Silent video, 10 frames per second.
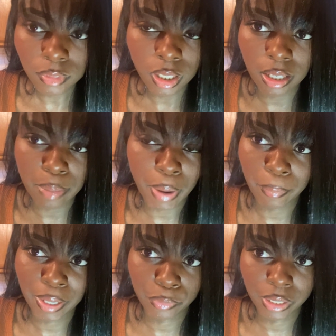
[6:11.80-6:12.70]
and about
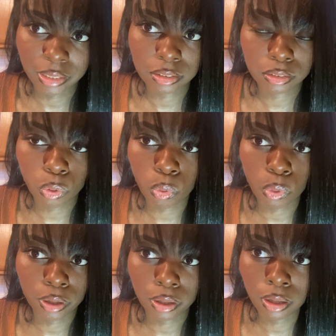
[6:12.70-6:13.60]
my race,
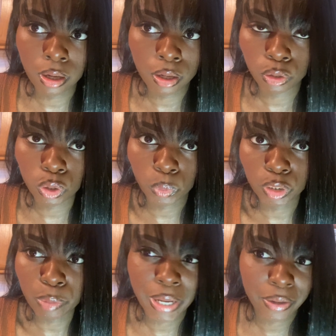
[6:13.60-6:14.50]
or, you know, when
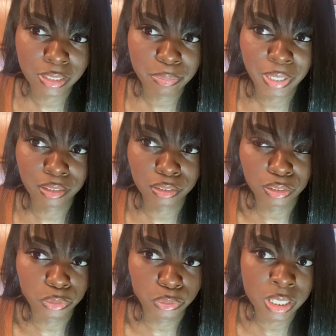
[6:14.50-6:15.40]
your parents make a
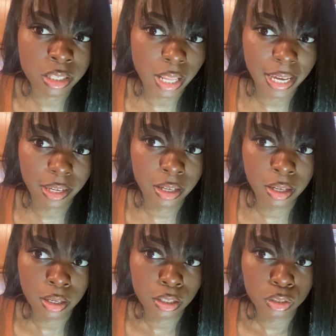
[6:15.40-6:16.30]
little slight,
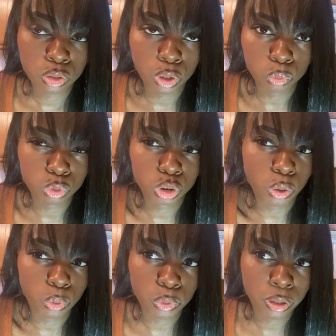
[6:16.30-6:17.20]
you know,
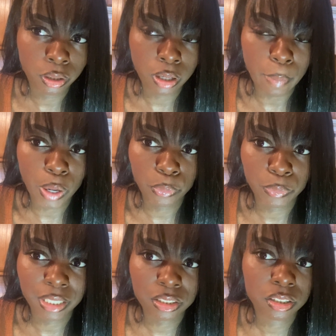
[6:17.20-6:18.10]
joke about
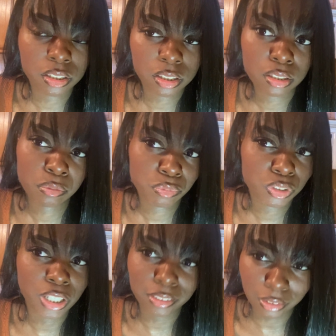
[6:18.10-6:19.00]
race, just
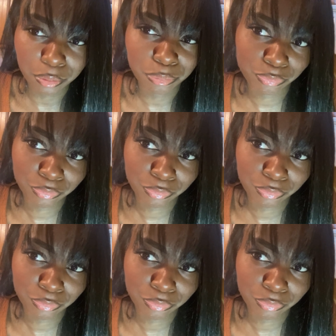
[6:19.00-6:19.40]
check them.